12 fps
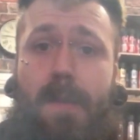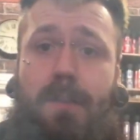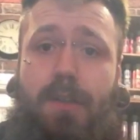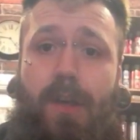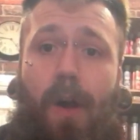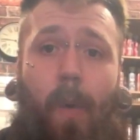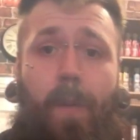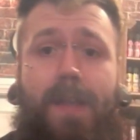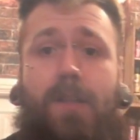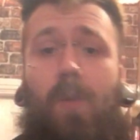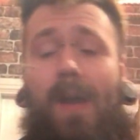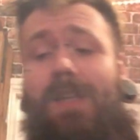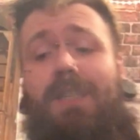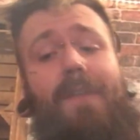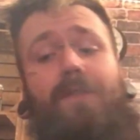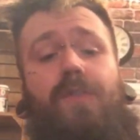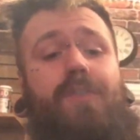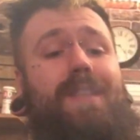it's the only
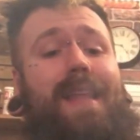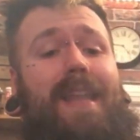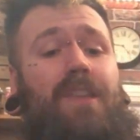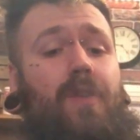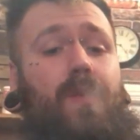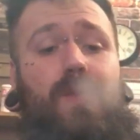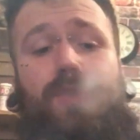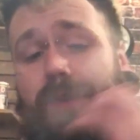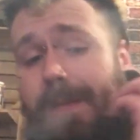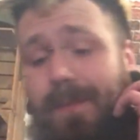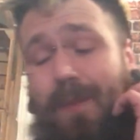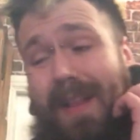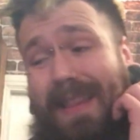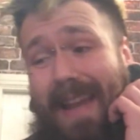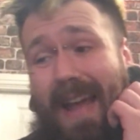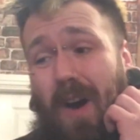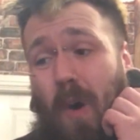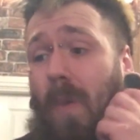2700 that I use, well,
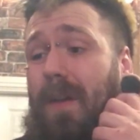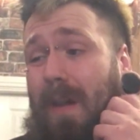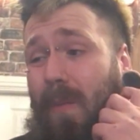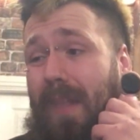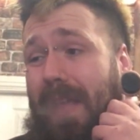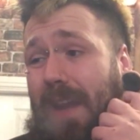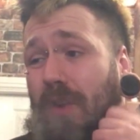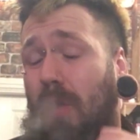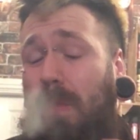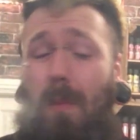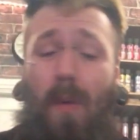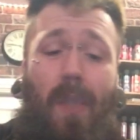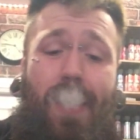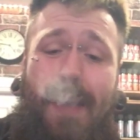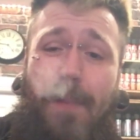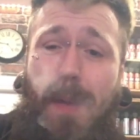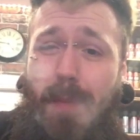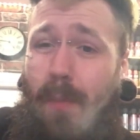that I own. I will get a couple more
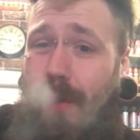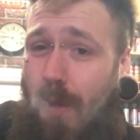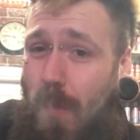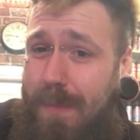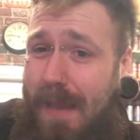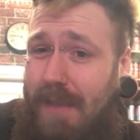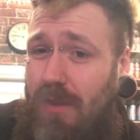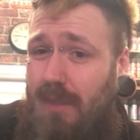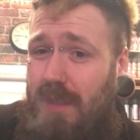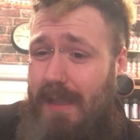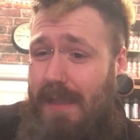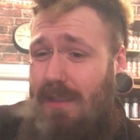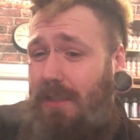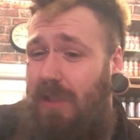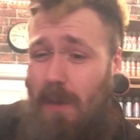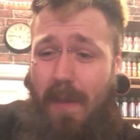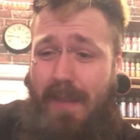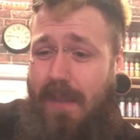in and maybe put an update onto this and
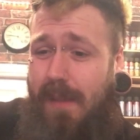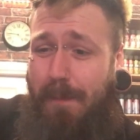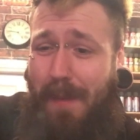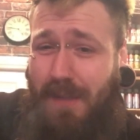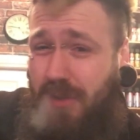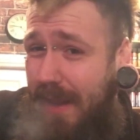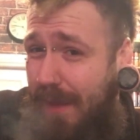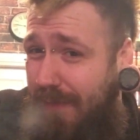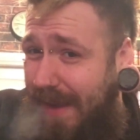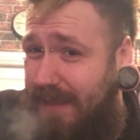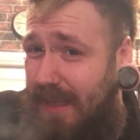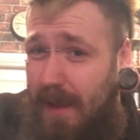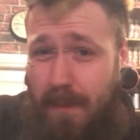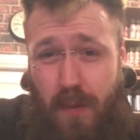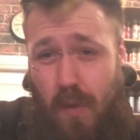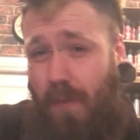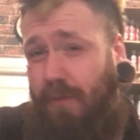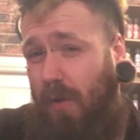see whether the battery life vastly
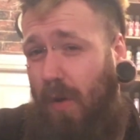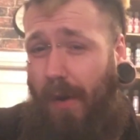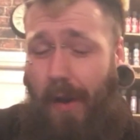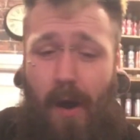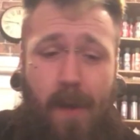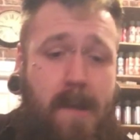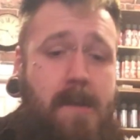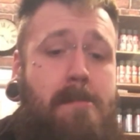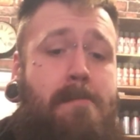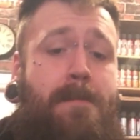improves or not.